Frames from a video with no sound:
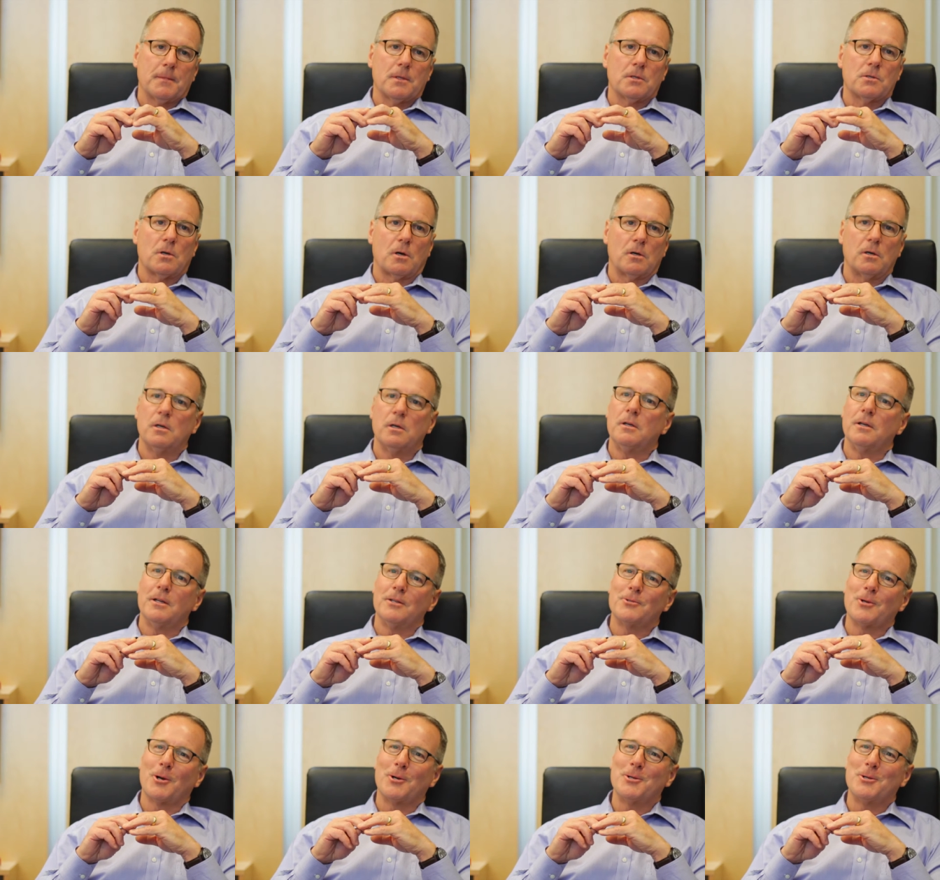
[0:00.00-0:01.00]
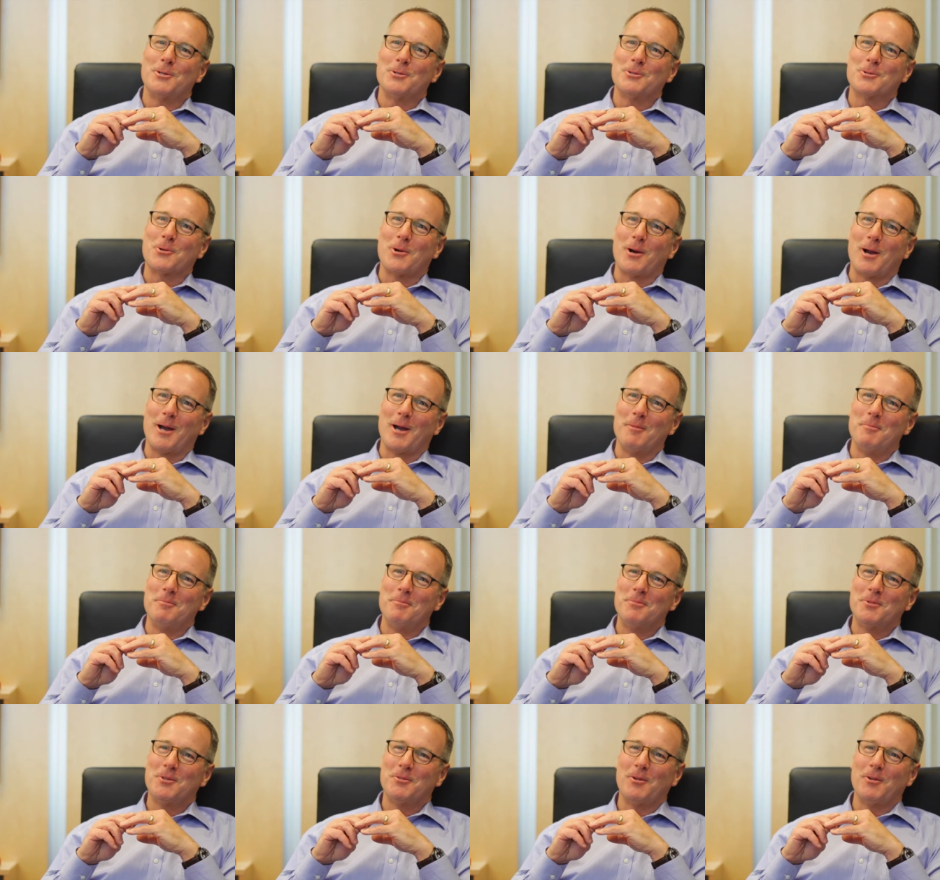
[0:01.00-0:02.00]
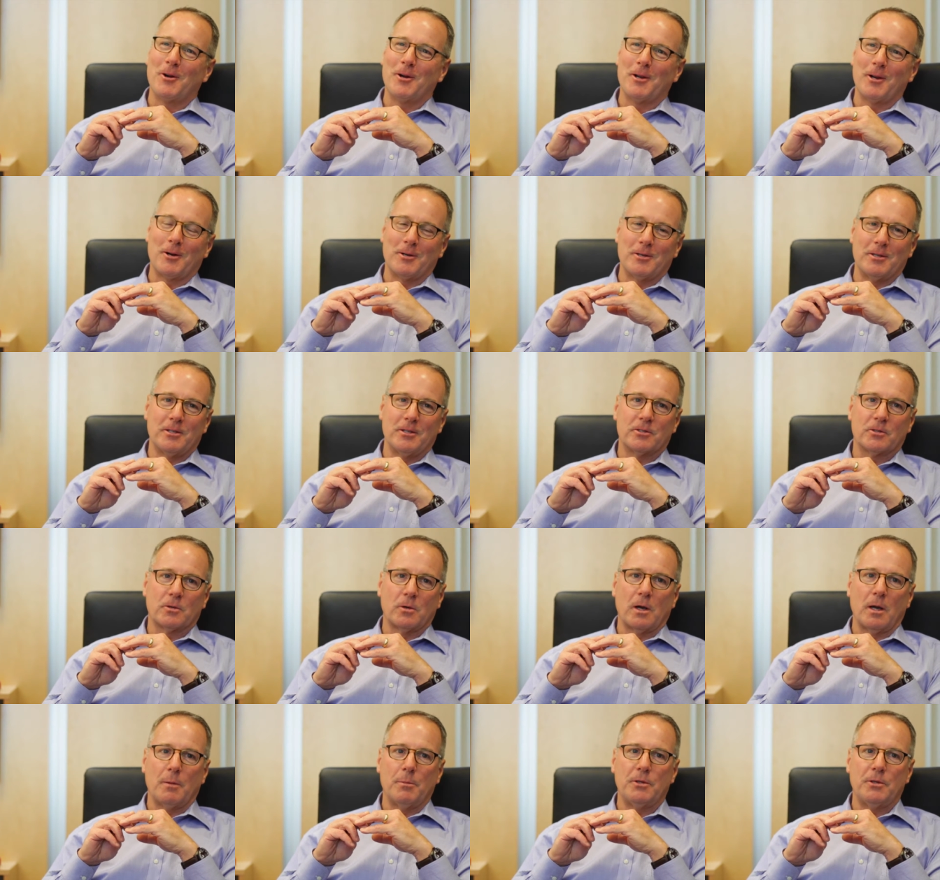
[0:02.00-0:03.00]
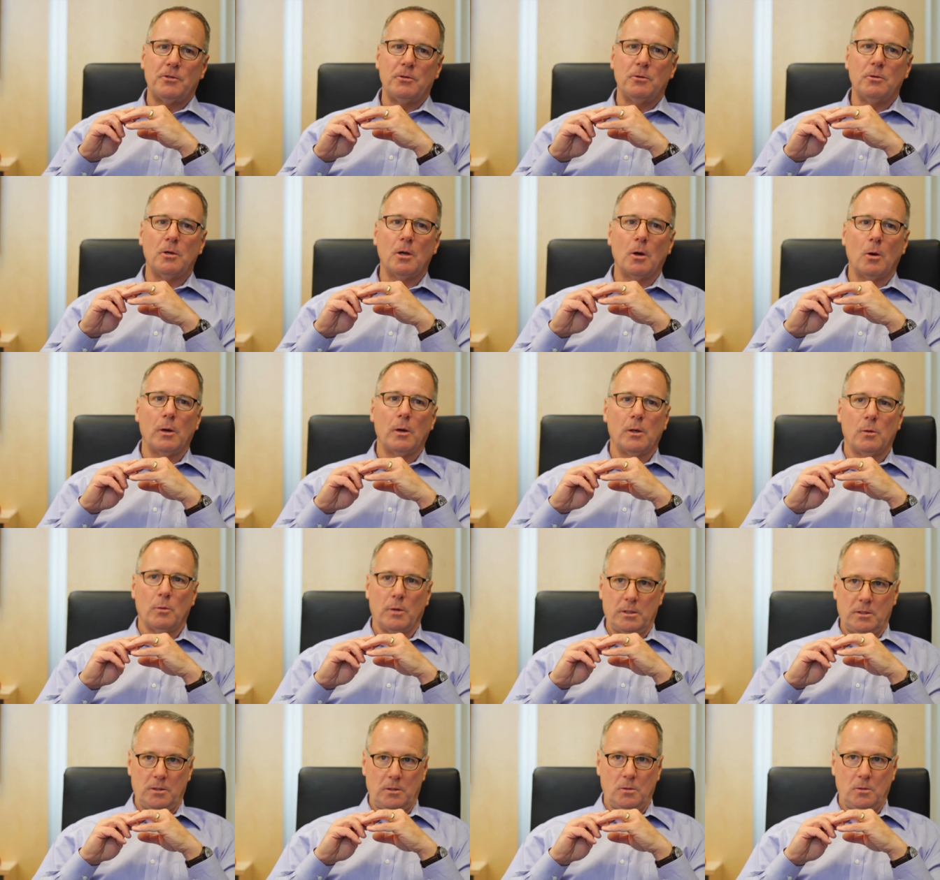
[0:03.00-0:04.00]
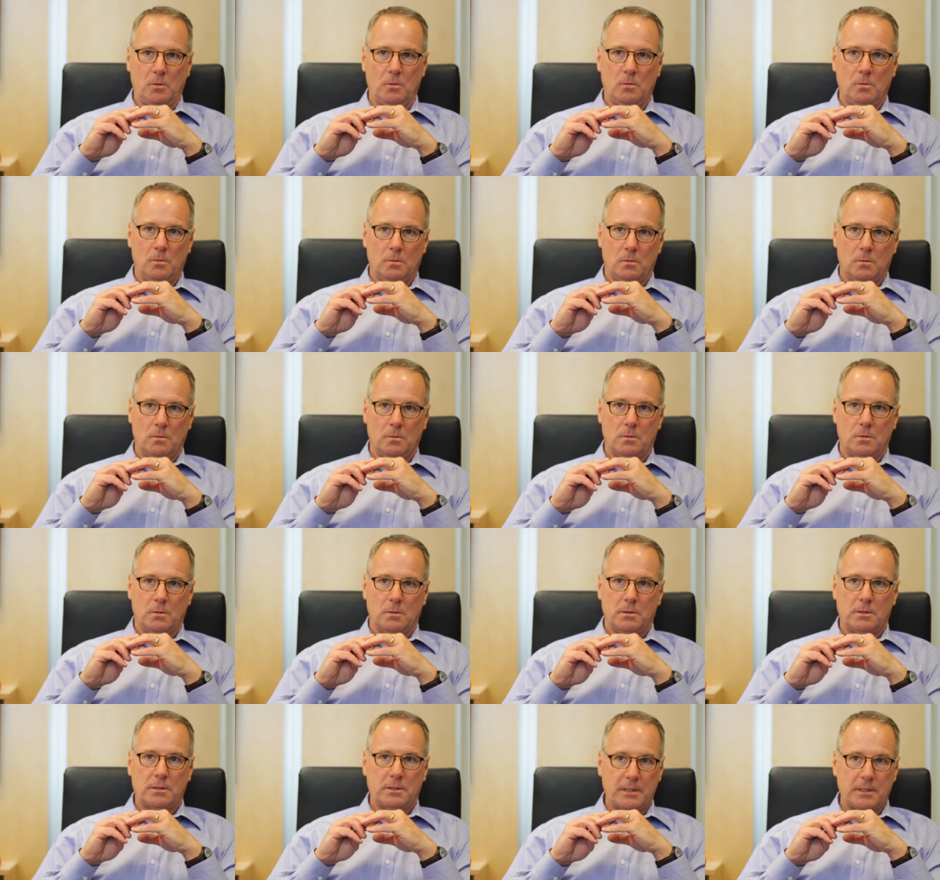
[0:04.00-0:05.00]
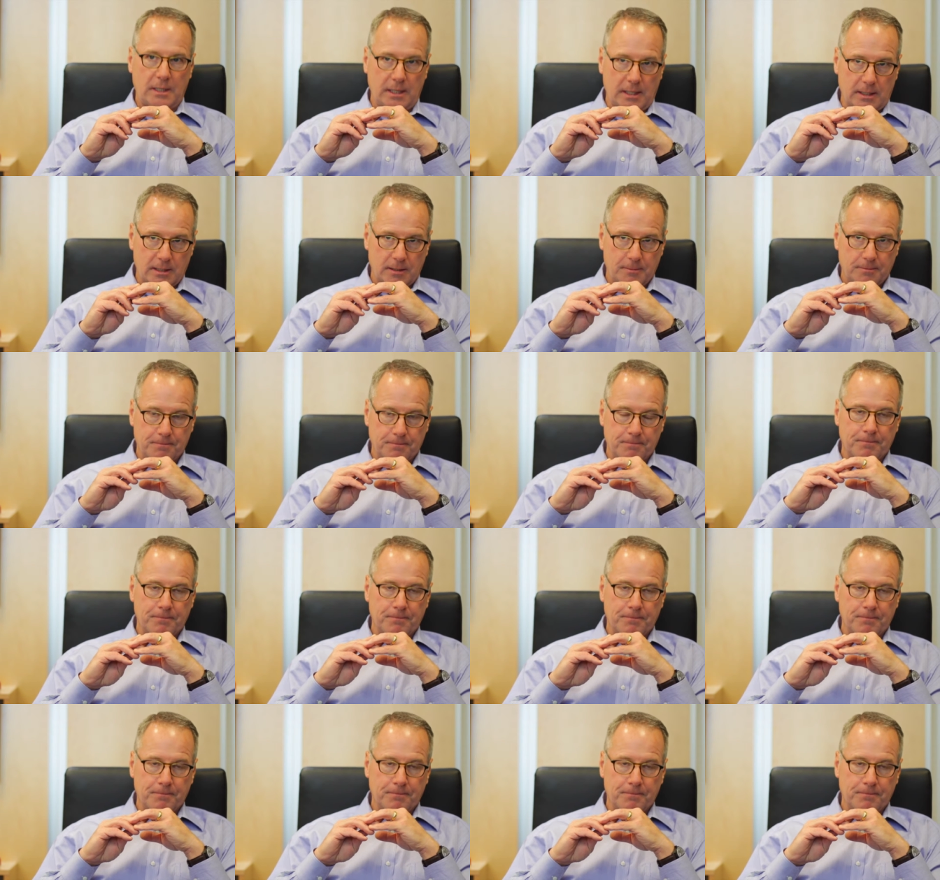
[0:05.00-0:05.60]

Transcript: It's hard to it's hard to describe. It's very hard to describe, but you know it when you see it.